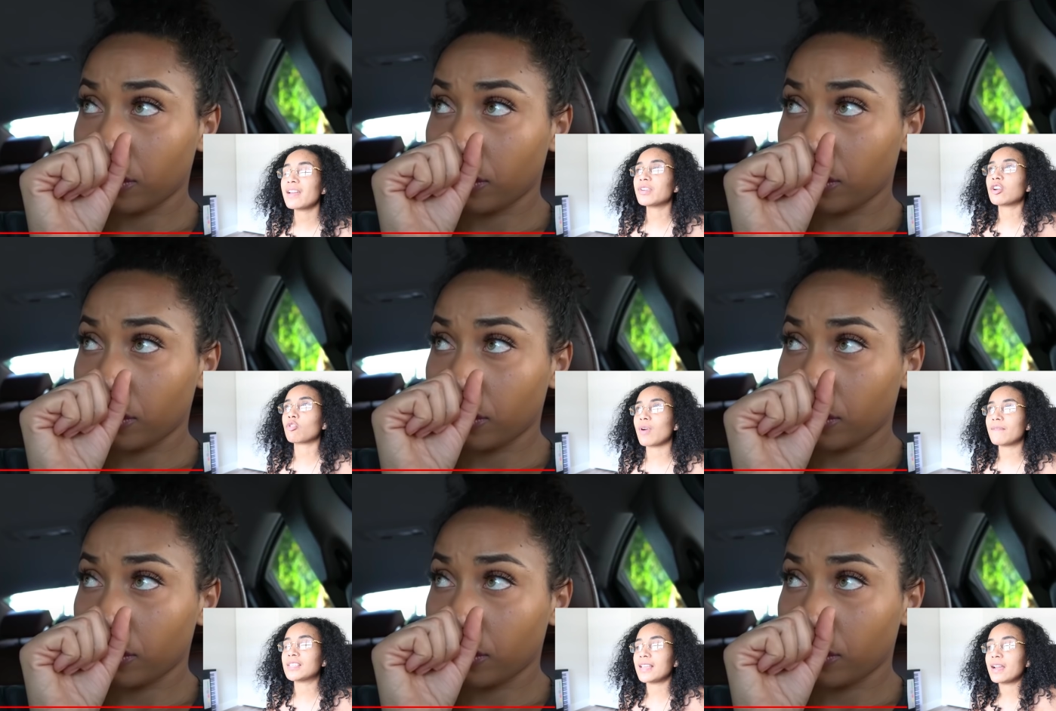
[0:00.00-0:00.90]
Speaker 1: every
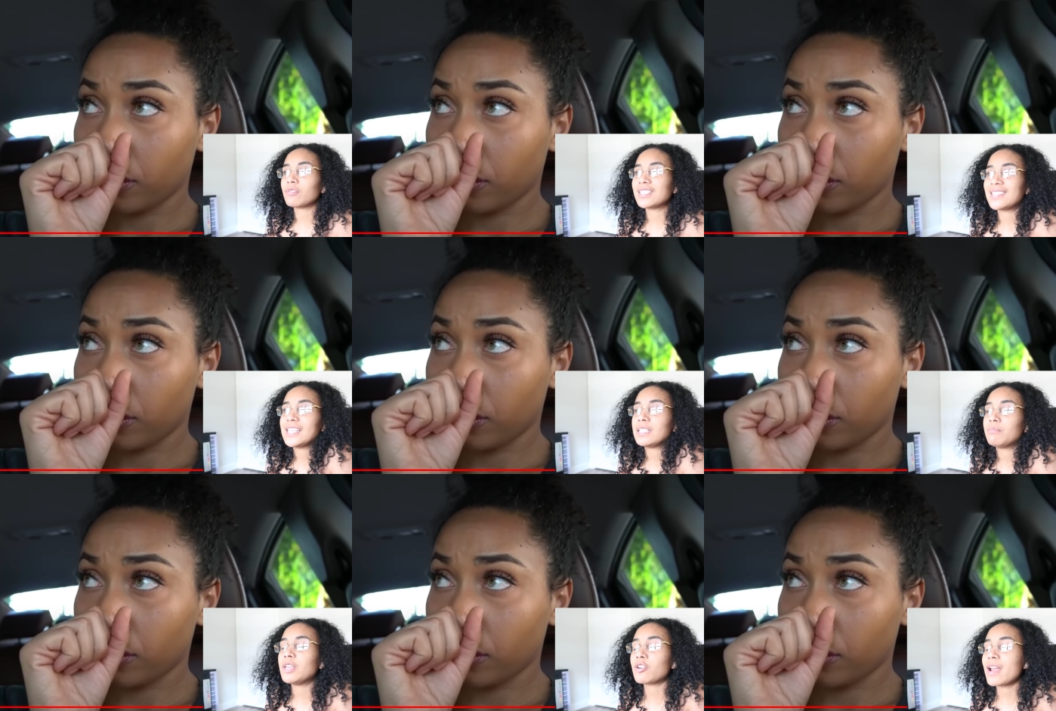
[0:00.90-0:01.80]
crevice, every
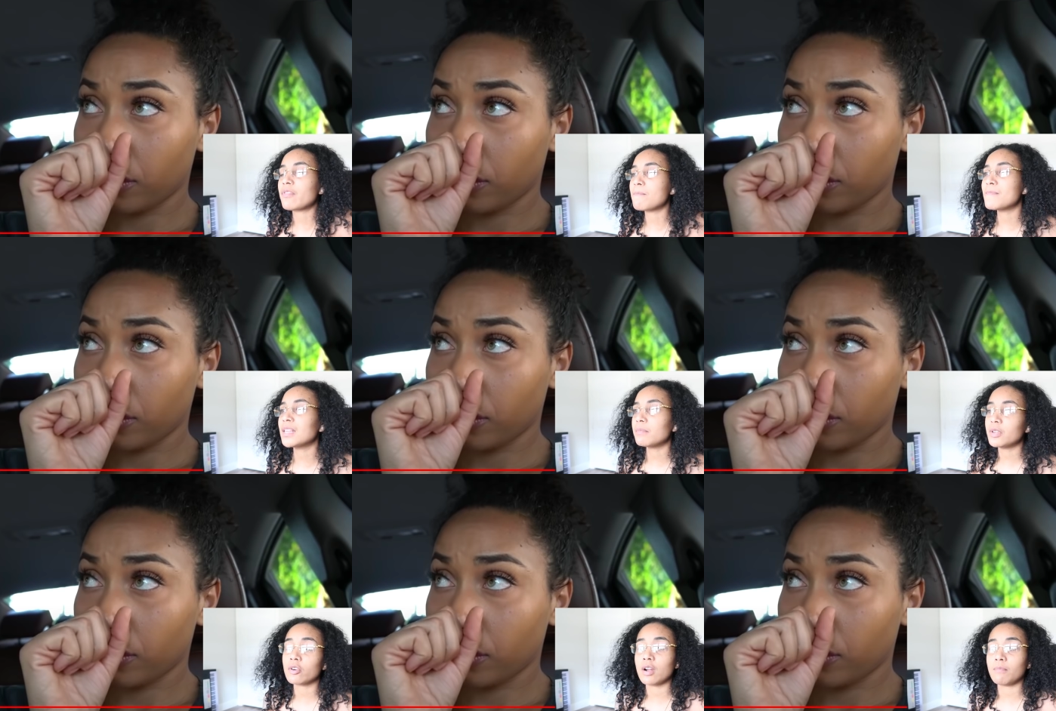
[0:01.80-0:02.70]
centimeter, every
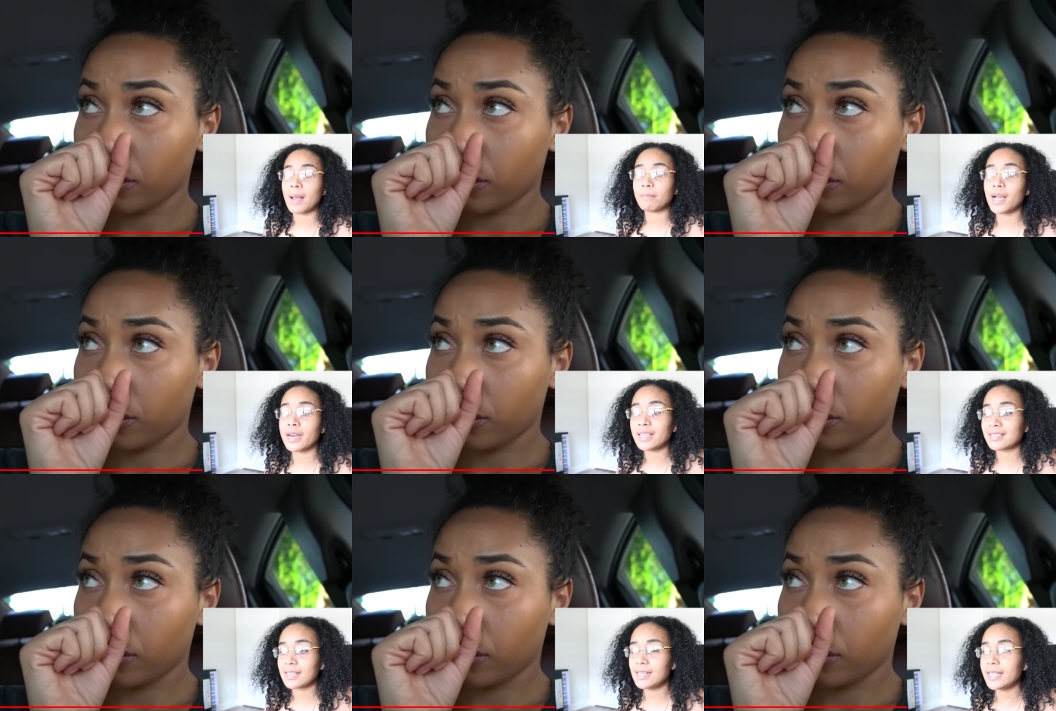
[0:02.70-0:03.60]
millimeter of my body
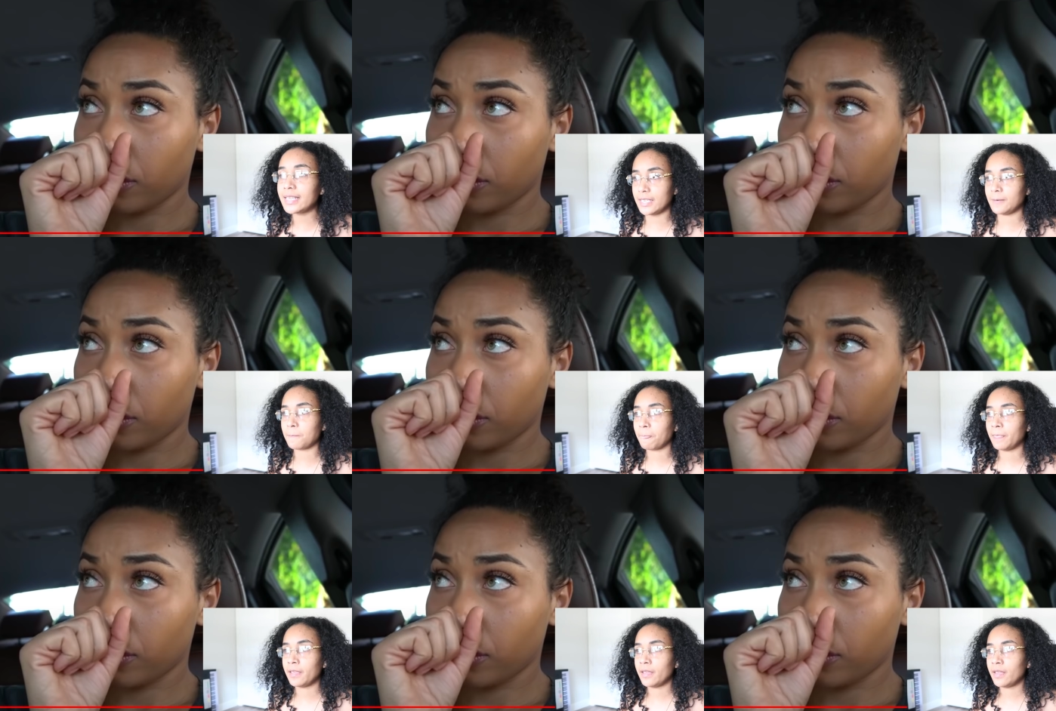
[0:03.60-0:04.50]
is clean
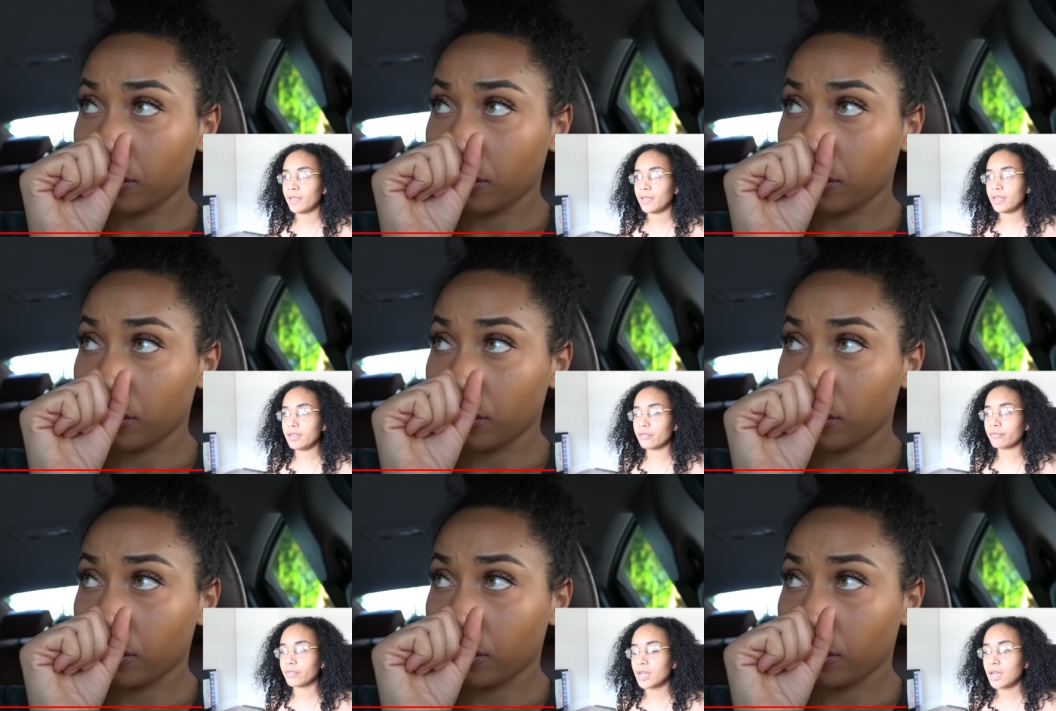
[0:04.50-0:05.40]

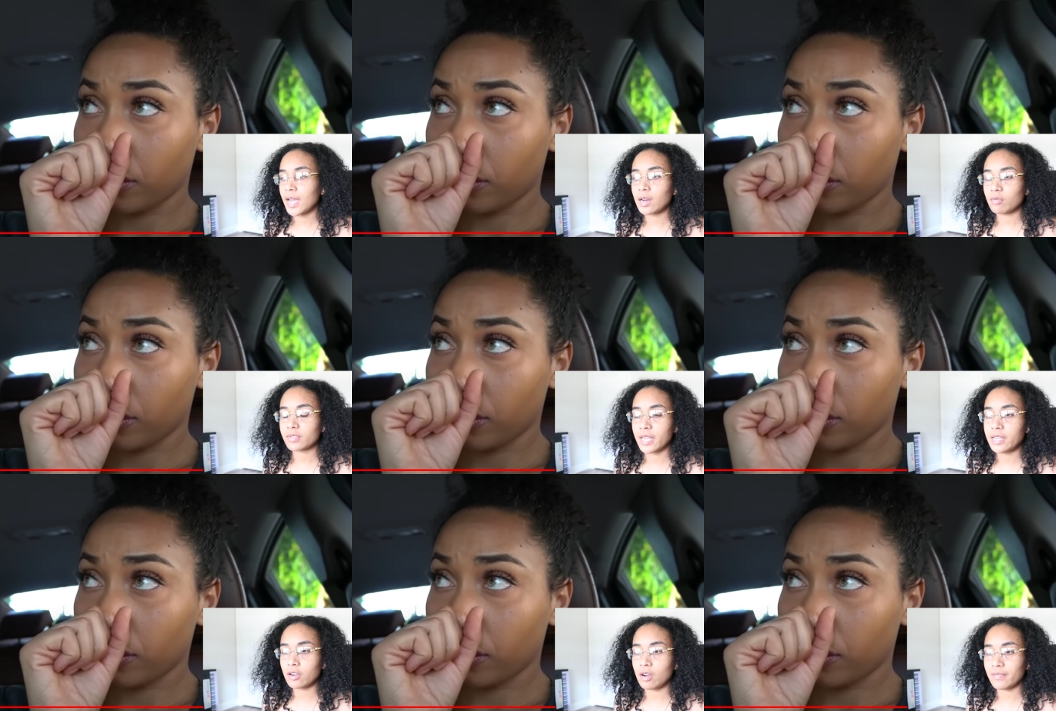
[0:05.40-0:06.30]
if I don't
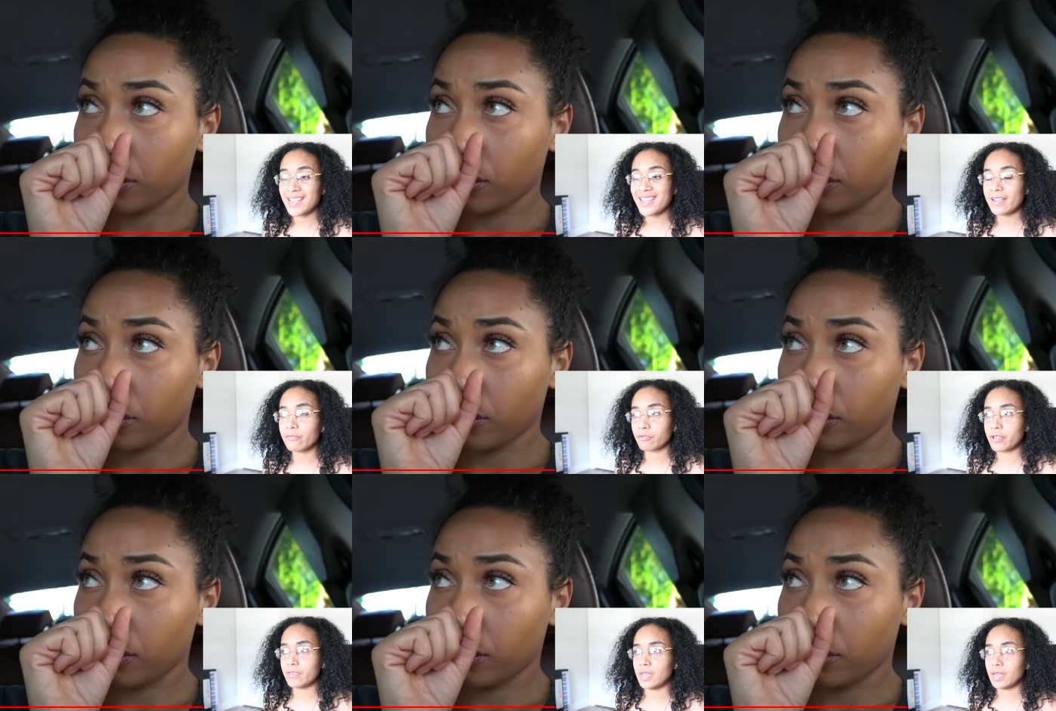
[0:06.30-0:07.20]
take off
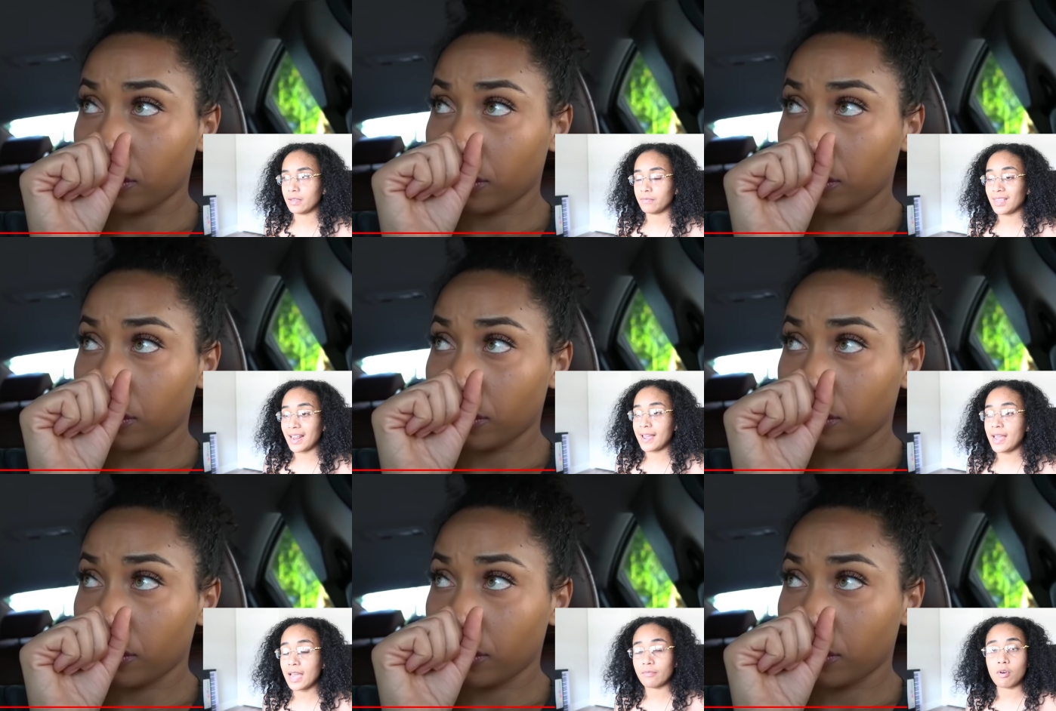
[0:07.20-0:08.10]
everything that I
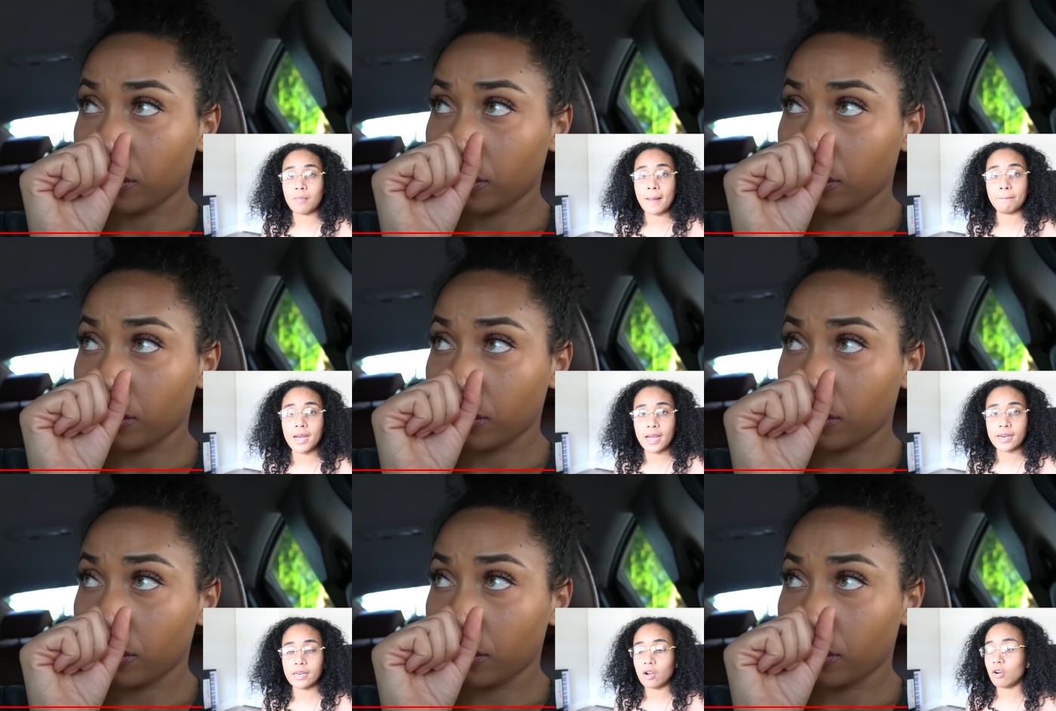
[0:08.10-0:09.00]
have on my
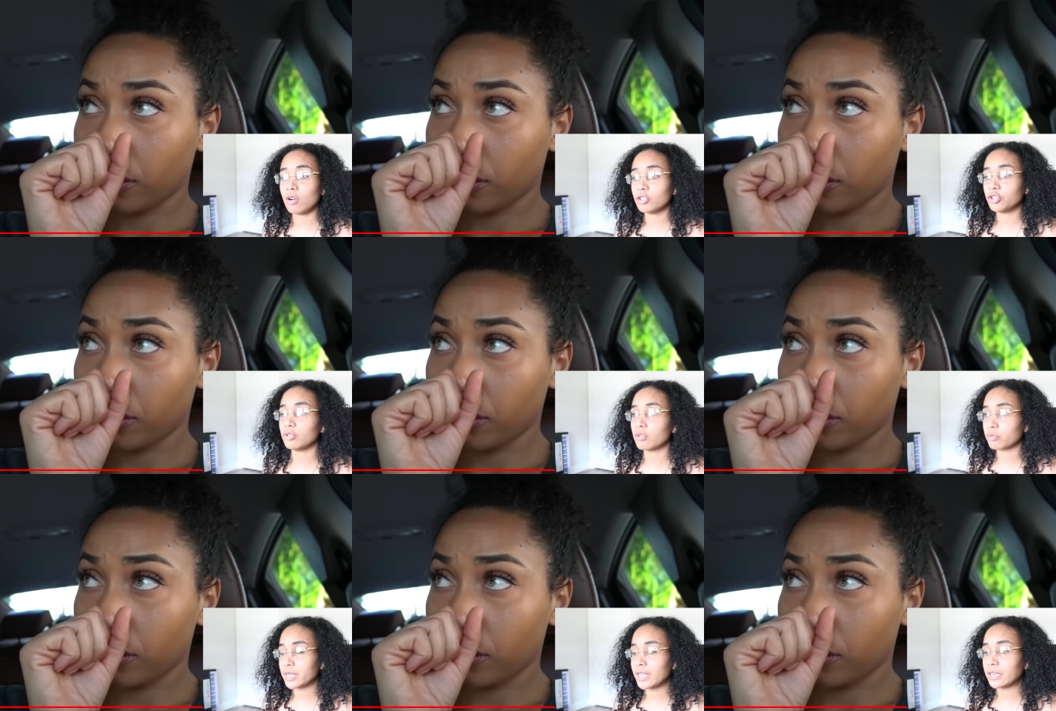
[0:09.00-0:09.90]
body, all
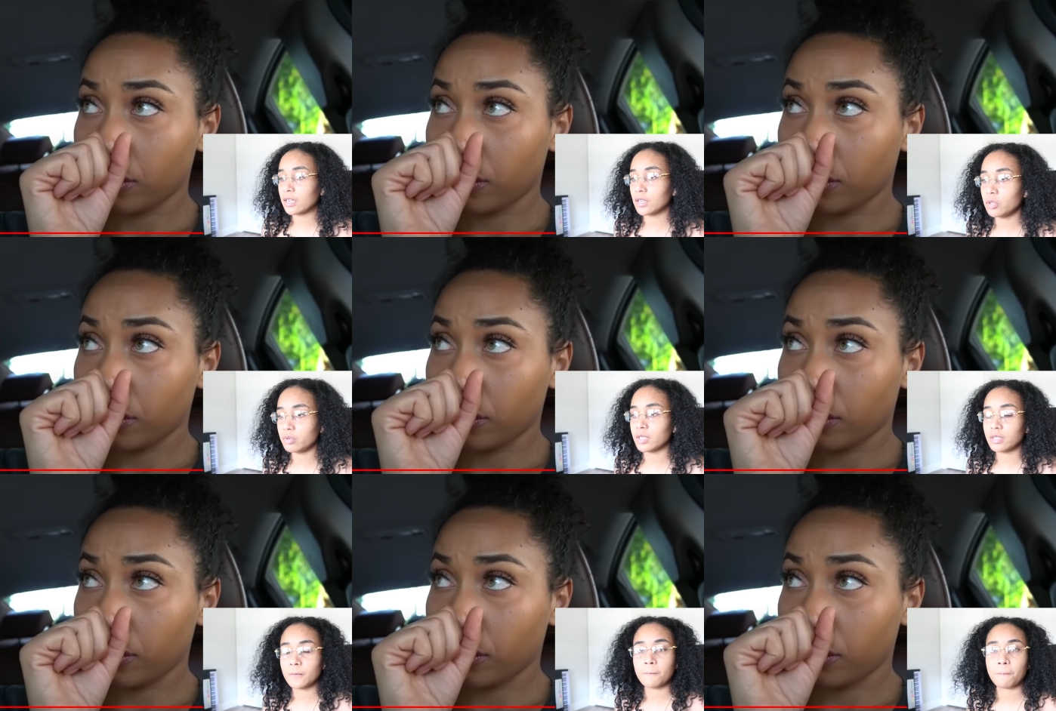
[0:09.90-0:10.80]
jewelry
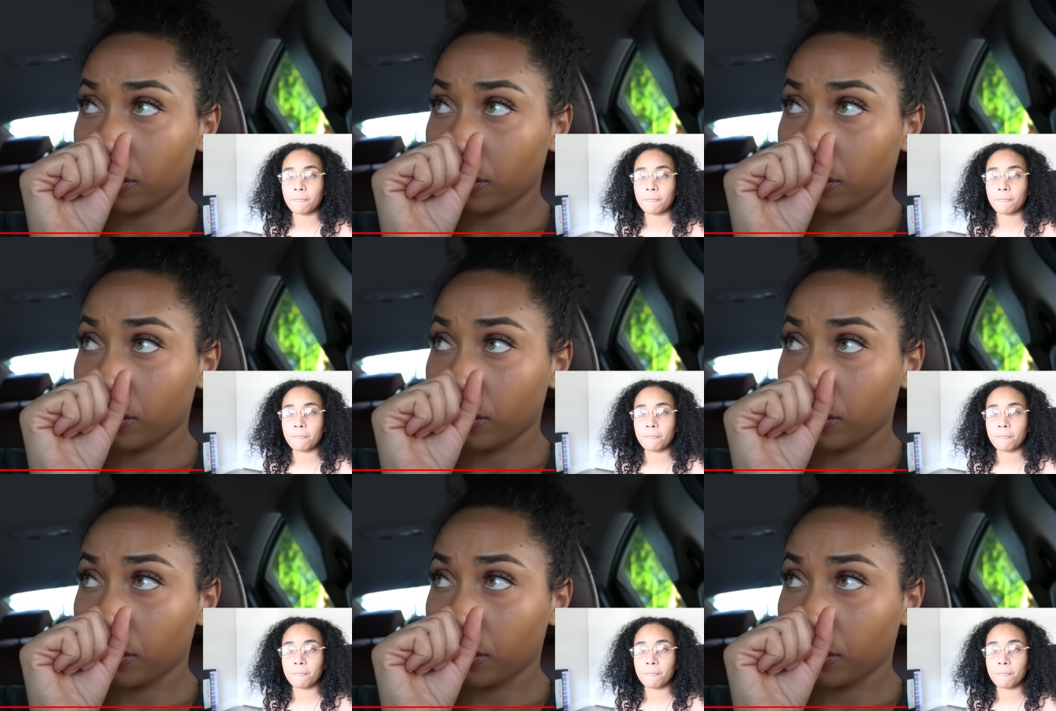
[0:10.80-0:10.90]
included.